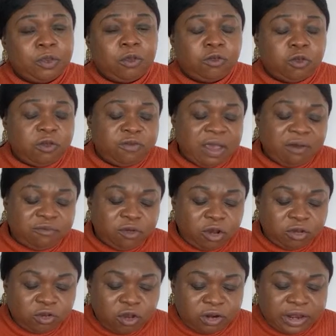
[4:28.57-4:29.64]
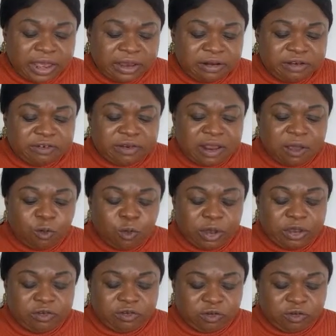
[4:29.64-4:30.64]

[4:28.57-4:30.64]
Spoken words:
So if you have not done English language,